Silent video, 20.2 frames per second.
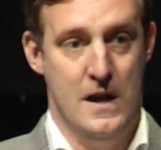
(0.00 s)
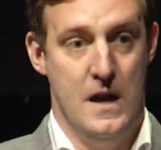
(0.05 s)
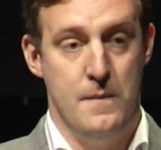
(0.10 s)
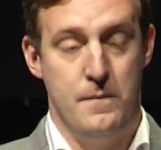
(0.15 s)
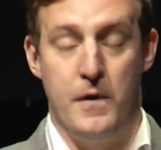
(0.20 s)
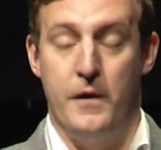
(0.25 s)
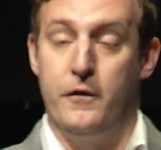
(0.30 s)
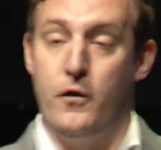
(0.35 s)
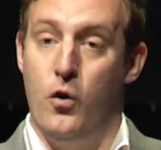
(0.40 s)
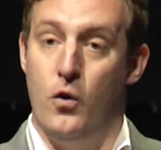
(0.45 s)

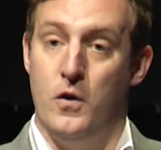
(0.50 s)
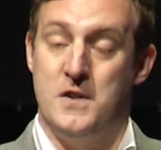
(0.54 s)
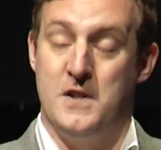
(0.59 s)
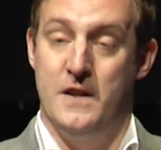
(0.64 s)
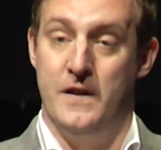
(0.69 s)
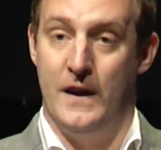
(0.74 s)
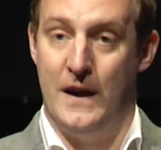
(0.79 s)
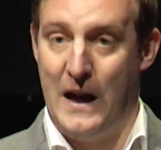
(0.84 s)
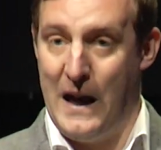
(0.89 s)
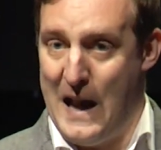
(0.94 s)
But of course,
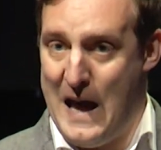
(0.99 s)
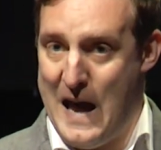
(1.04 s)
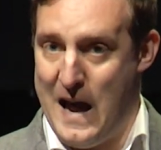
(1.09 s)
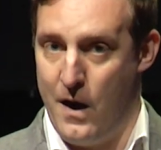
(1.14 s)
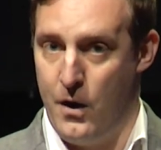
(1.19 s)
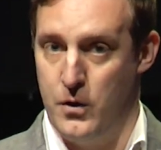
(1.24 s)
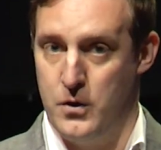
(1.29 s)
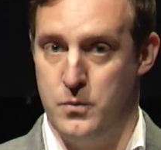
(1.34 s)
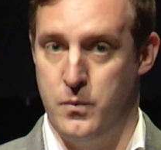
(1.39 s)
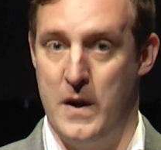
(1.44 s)
in the
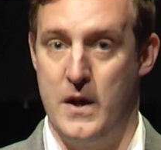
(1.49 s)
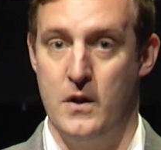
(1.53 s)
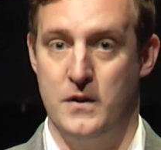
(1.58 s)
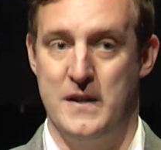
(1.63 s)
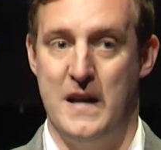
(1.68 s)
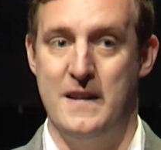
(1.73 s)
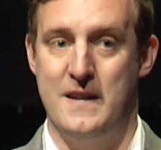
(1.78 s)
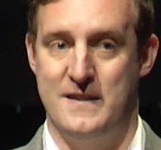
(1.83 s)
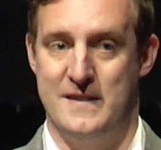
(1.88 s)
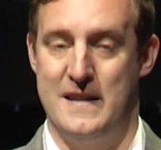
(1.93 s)
cloud, where your
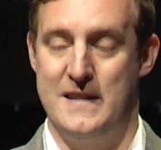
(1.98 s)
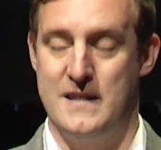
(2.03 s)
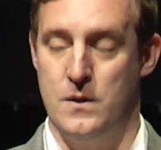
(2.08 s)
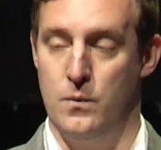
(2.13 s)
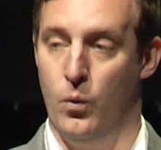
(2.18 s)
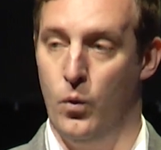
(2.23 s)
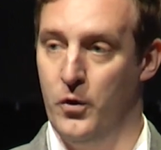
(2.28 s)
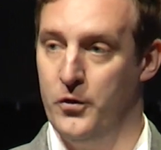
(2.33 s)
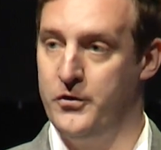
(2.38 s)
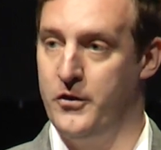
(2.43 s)
data center
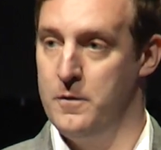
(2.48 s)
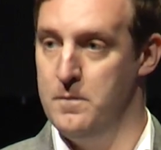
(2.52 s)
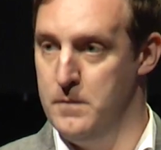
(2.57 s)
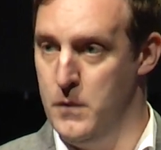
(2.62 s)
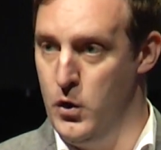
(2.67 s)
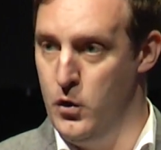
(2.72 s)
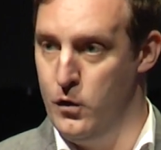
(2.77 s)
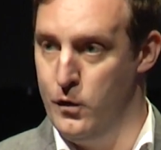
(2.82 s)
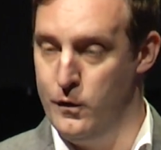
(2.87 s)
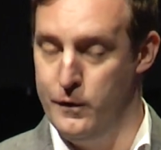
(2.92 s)
walls can
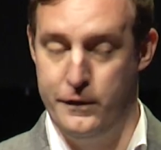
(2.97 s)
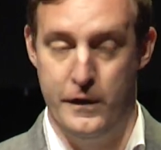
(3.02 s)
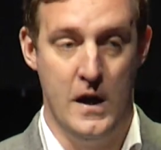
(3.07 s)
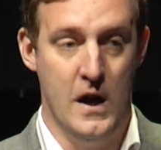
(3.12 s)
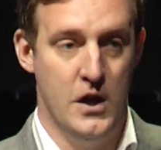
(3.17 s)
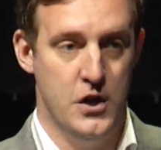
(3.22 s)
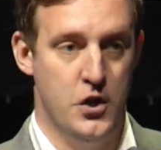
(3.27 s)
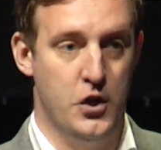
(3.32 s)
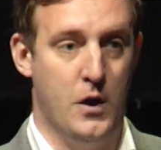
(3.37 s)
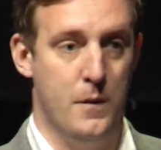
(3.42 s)
move,
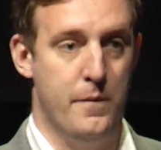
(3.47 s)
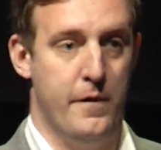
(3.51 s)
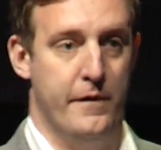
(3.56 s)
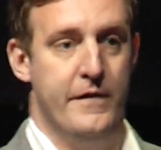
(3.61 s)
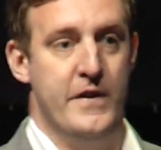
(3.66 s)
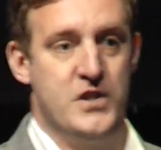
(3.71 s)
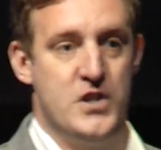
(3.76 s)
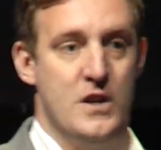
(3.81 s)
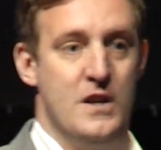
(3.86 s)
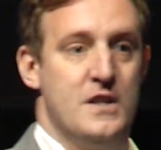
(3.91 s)
you can
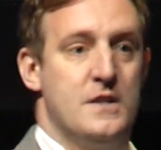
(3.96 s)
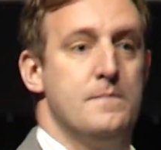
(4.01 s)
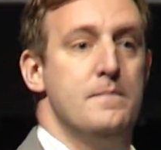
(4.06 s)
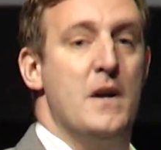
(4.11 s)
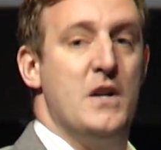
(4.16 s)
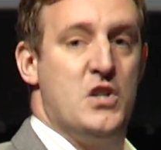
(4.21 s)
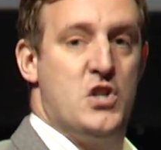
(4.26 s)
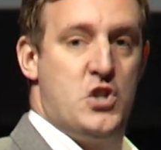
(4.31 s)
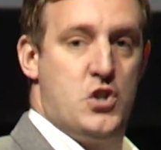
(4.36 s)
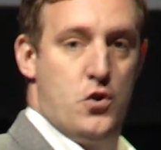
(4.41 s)
provision as
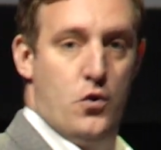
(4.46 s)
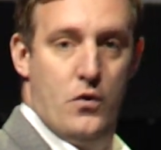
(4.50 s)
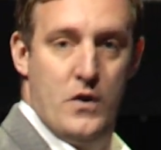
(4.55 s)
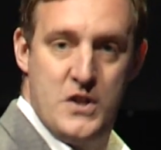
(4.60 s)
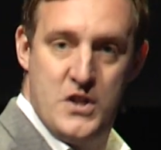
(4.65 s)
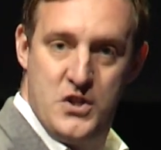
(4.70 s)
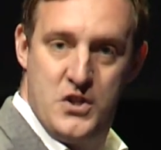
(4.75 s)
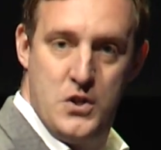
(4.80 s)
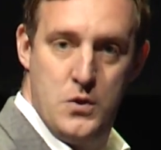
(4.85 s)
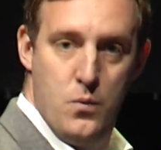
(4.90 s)
much
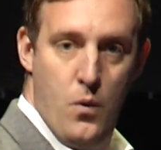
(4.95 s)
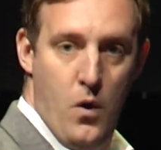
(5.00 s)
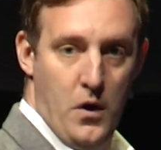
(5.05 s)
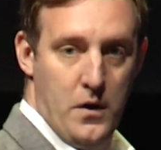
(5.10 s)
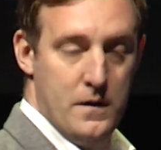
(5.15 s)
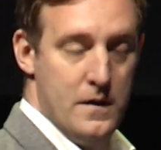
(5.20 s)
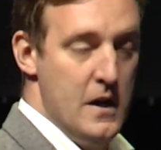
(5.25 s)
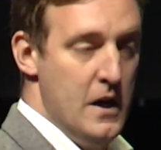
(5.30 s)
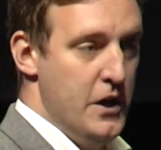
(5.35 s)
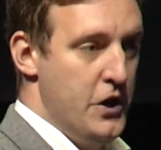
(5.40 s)
storage as you want.
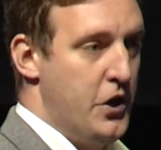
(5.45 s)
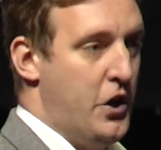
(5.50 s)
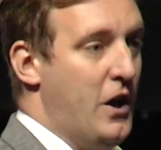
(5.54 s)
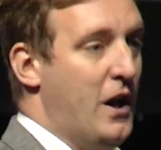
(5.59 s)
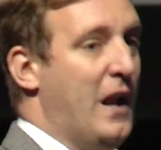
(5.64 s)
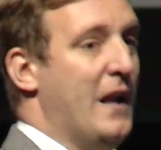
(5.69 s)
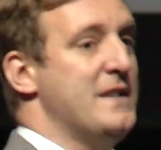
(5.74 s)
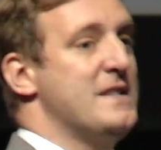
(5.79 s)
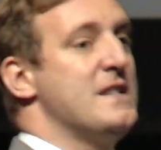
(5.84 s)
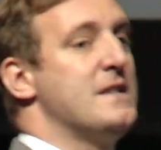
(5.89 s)
You can
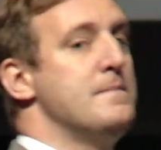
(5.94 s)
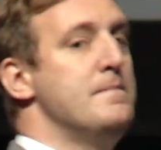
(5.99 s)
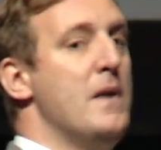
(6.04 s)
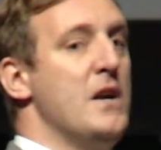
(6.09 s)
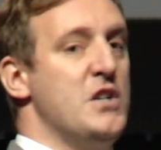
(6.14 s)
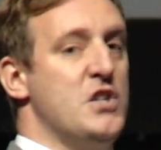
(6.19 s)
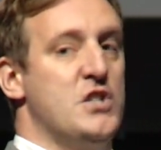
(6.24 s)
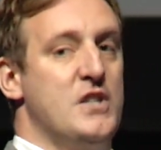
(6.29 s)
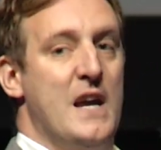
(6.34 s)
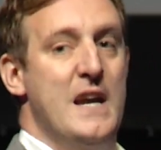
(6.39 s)
collect as
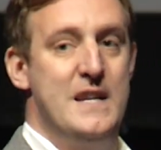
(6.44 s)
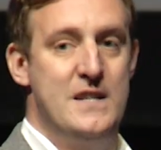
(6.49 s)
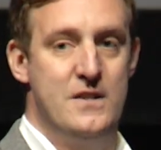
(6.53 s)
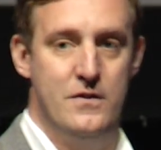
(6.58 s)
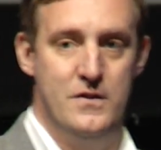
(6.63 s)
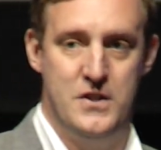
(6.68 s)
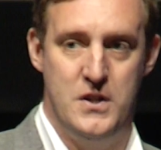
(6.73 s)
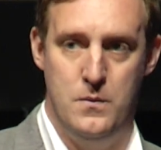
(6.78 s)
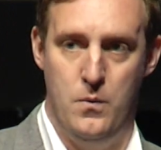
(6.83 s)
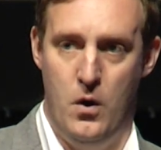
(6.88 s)
much data
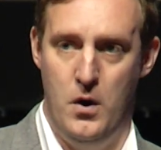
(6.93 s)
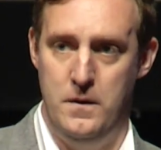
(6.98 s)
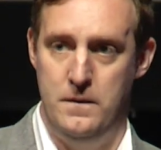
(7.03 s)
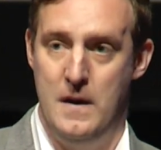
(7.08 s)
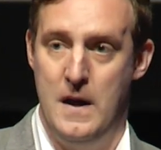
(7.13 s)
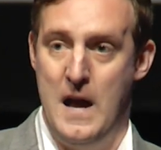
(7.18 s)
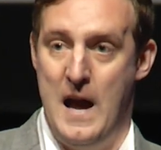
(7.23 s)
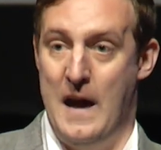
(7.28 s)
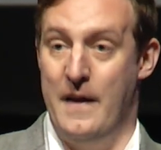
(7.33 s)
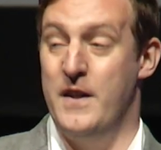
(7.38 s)
as you want,
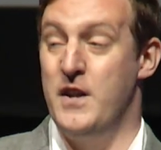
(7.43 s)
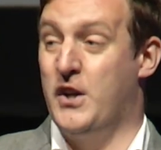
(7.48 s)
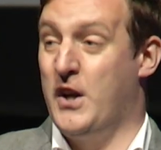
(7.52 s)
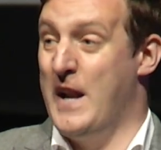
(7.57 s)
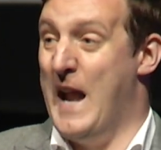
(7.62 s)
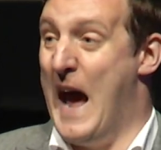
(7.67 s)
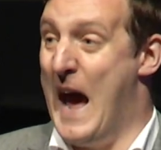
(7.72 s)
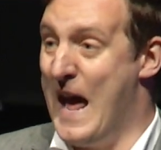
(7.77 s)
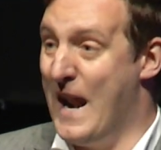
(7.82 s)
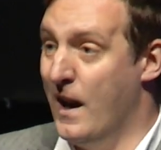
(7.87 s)
and then you can
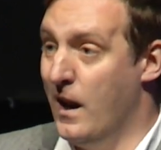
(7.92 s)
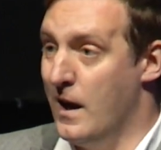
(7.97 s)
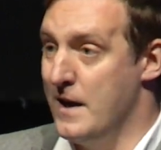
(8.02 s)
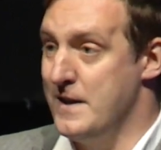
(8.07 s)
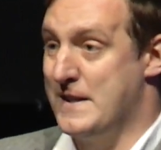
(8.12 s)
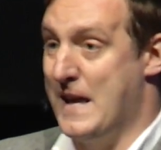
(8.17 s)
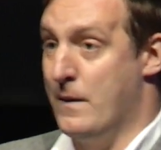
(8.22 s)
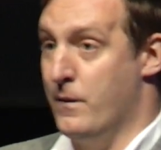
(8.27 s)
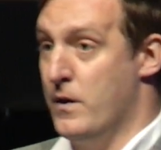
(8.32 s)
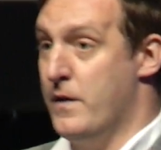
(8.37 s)
analyze
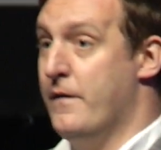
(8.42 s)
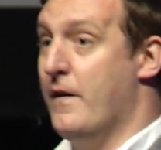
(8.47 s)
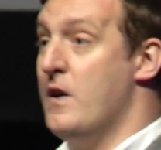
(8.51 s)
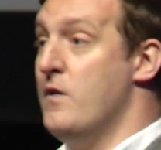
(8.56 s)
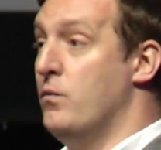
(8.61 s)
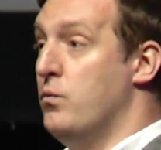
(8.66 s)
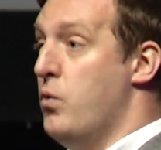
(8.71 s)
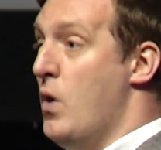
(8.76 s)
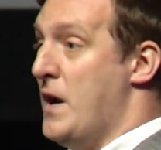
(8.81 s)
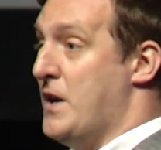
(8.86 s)
that with a very
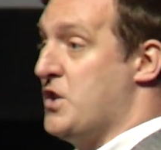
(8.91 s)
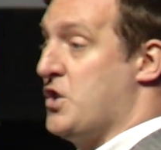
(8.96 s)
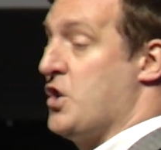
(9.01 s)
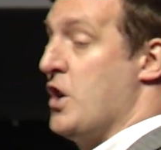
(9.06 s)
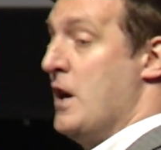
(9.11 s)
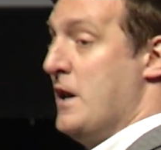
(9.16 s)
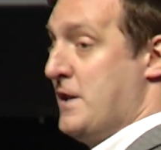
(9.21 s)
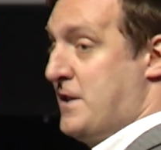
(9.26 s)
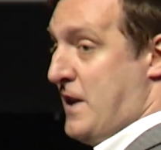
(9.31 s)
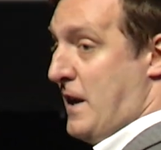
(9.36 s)
rich
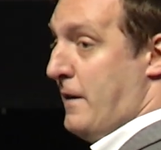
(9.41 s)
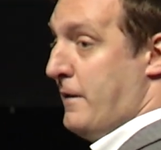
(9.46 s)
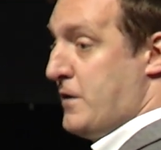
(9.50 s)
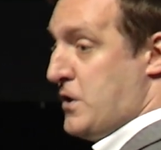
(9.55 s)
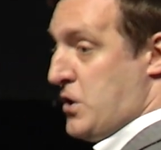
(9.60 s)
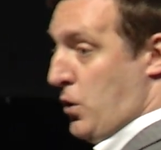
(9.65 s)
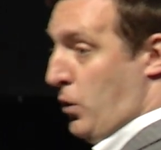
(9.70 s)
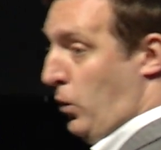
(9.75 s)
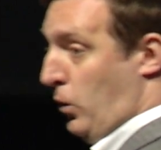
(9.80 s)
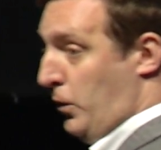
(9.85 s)
set of
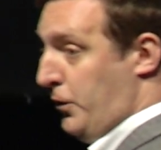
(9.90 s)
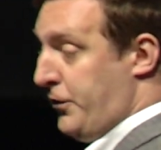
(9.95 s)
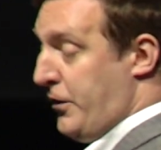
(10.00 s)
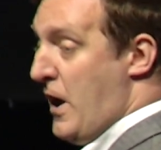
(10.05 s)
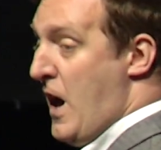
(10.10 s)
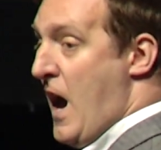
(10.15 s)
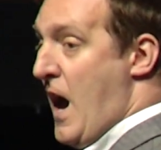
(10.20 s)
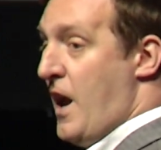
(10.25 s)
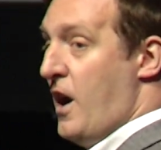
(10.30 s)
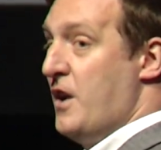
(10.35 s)
tools
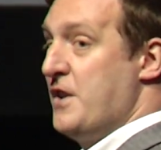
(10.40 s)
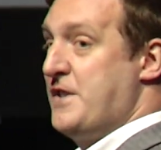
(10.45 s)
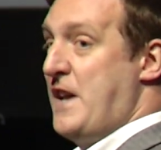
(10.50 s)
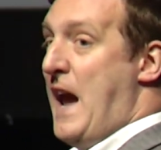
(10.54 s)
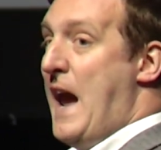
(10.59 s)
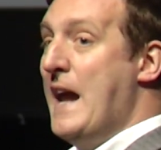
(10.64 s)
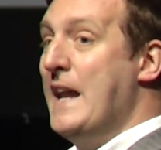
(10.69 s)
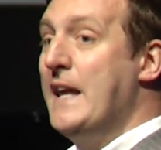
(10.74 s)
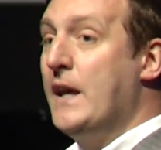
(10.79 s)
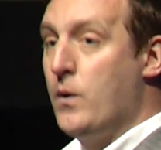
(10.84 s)
and answer
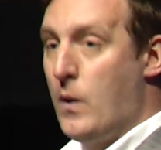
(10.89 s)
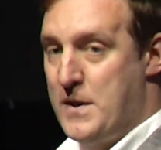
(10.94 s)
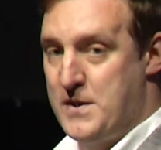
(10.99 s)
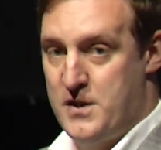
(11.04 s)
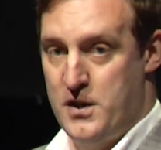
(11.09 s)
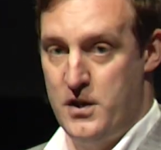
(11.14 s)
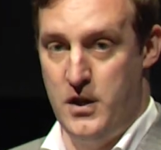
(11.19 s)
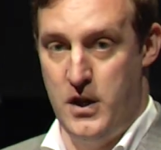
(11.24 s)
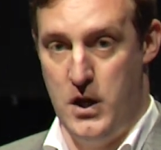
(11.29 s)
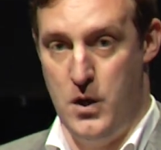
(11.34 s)
any
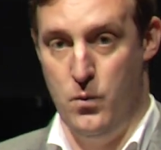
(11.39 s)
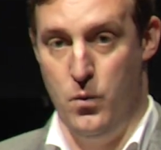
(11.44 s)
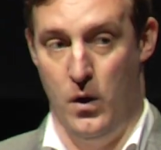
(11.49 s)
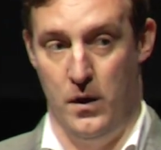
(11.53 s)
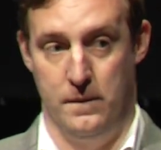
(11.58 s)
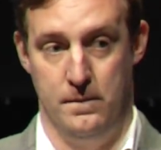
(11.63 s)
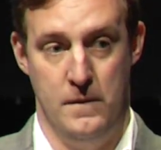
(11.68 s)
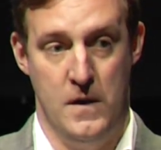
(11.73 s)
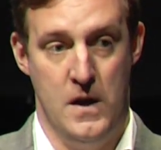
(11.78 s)
question that you want.